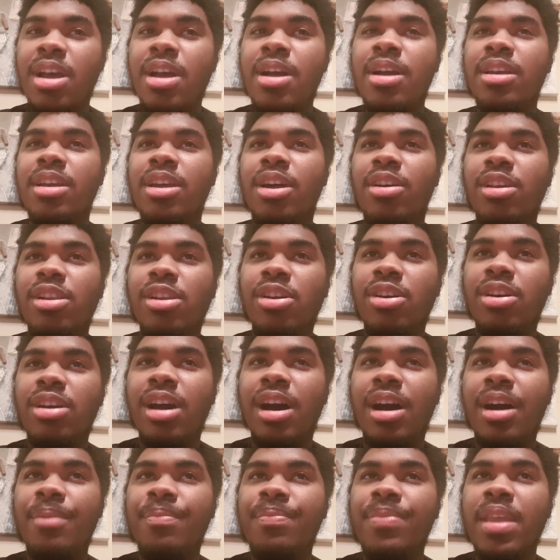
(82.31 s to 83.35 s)
You look
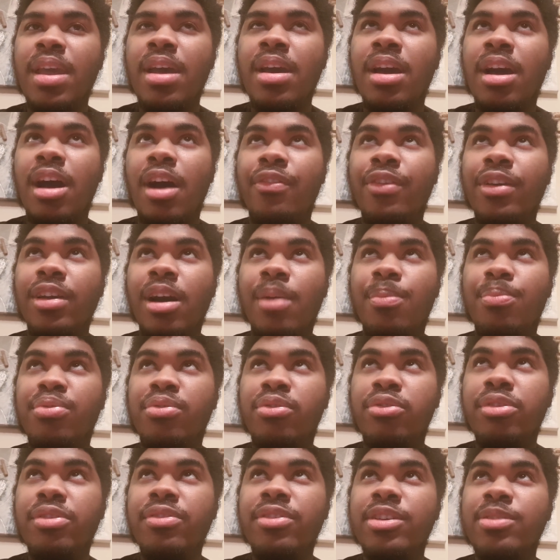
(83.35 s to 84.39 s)
at, I think our
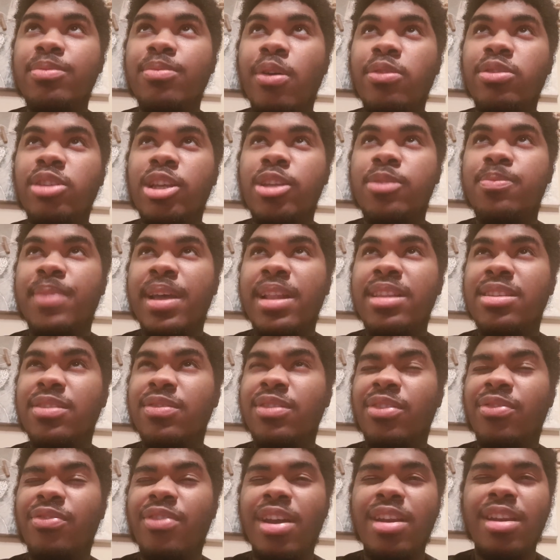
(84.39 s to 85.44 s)
previous most expensive
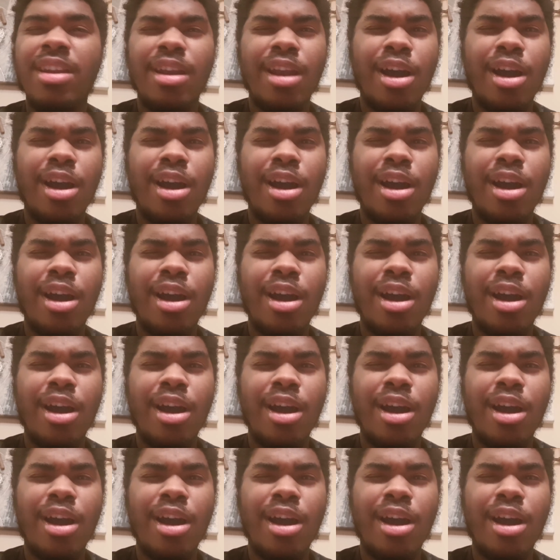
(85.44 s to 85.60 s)
defender,